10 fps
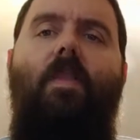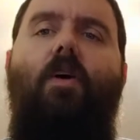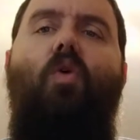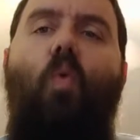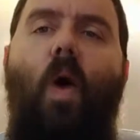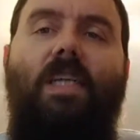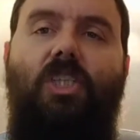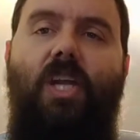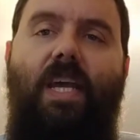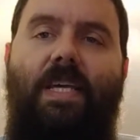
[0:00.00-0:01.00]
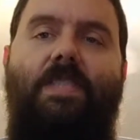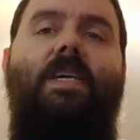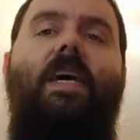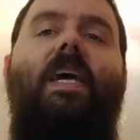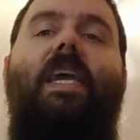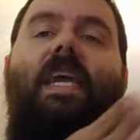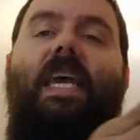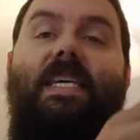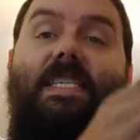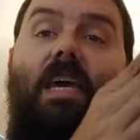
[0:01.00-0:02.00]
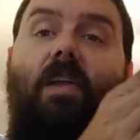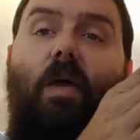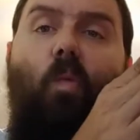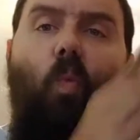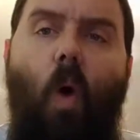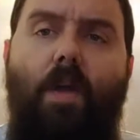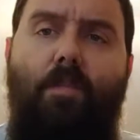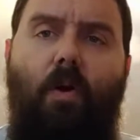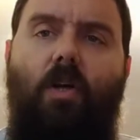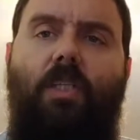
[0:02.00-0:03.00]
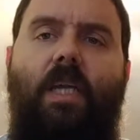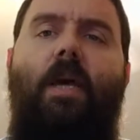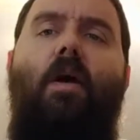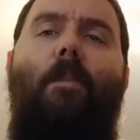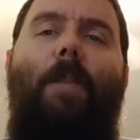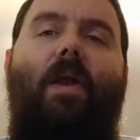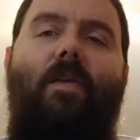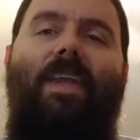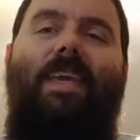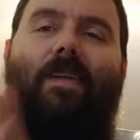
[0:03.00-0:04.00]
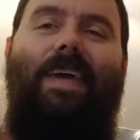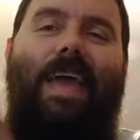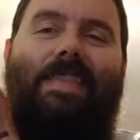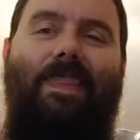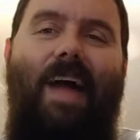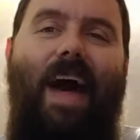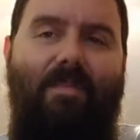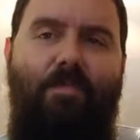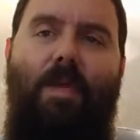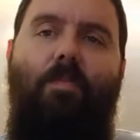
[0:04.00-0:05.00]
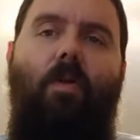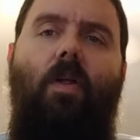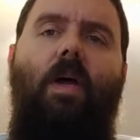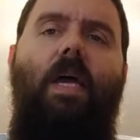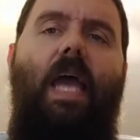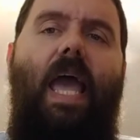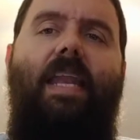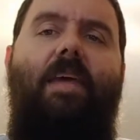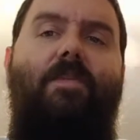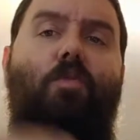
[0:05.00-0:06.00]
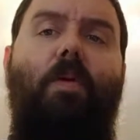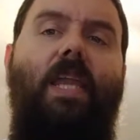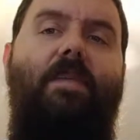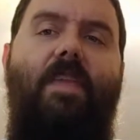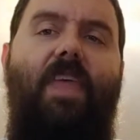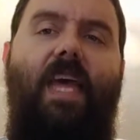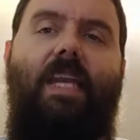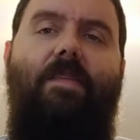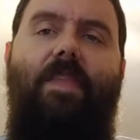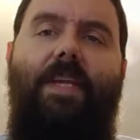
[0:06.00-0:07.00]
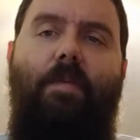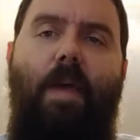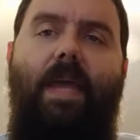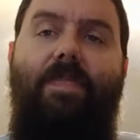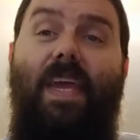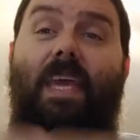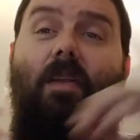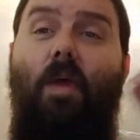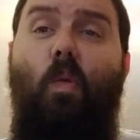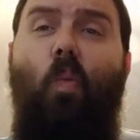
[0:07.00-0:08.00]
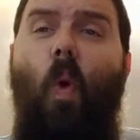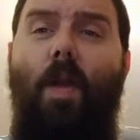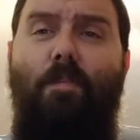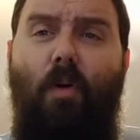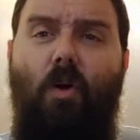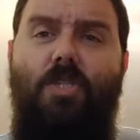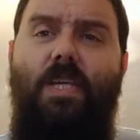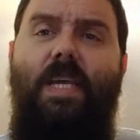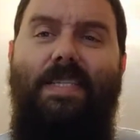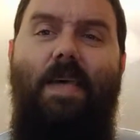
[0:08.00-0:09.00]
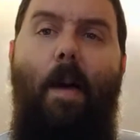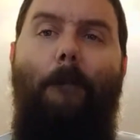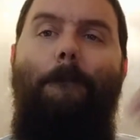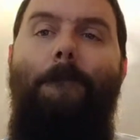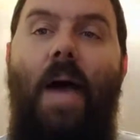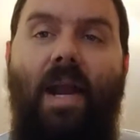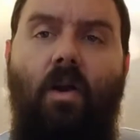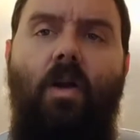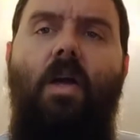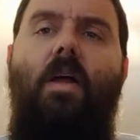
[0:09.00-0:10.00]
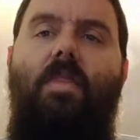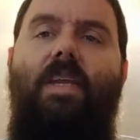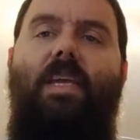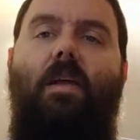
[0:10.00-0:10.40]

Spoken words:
The question is killing one person better than killing a lot of people? And if you believe at the end of the debate that killing one person is better than